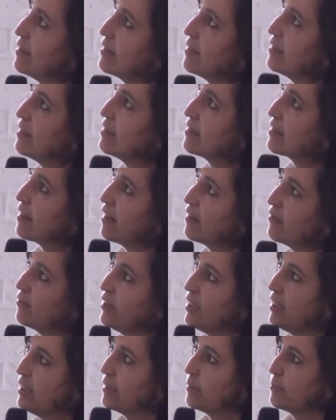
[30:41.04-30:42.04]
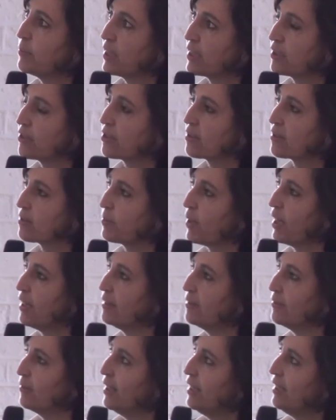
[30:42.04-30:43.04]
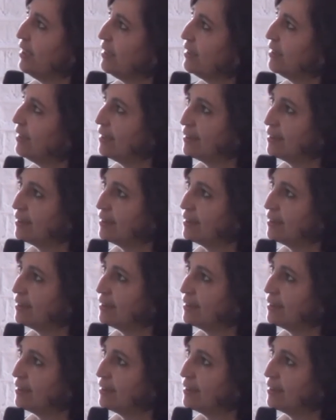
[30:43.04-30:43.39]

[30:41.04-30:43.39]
these are real pictures, by the way.